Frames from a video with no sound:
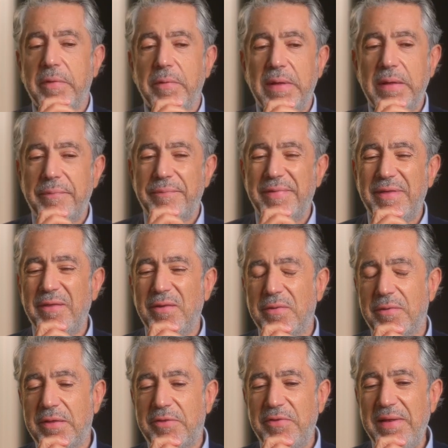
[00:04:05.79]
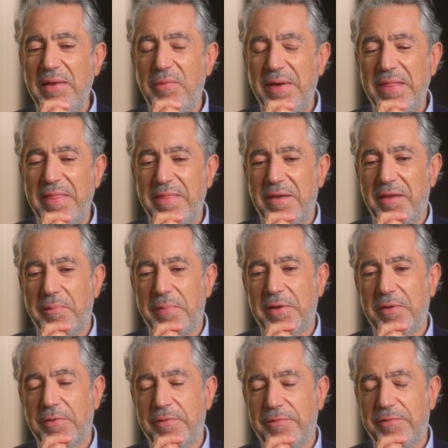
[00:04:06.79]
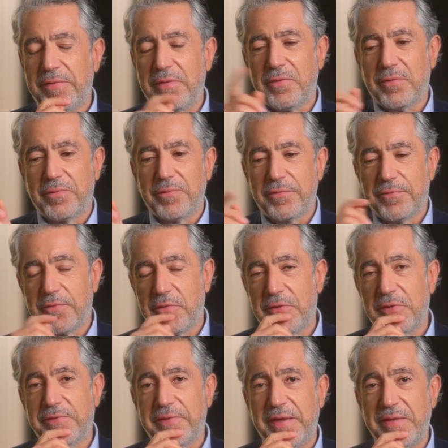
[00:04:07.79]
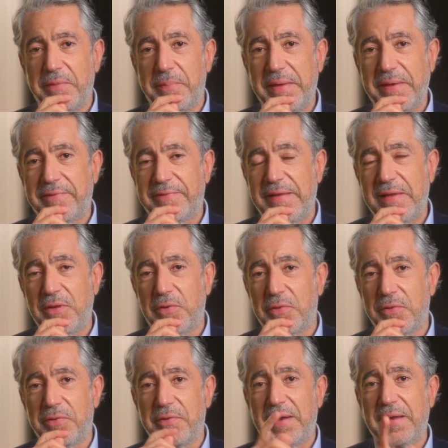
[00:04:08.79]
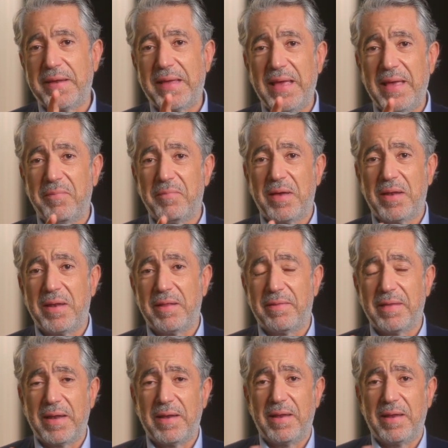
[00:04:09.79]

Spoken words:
well, you know, it really went there because, you know, Soros had a big sale order and came and it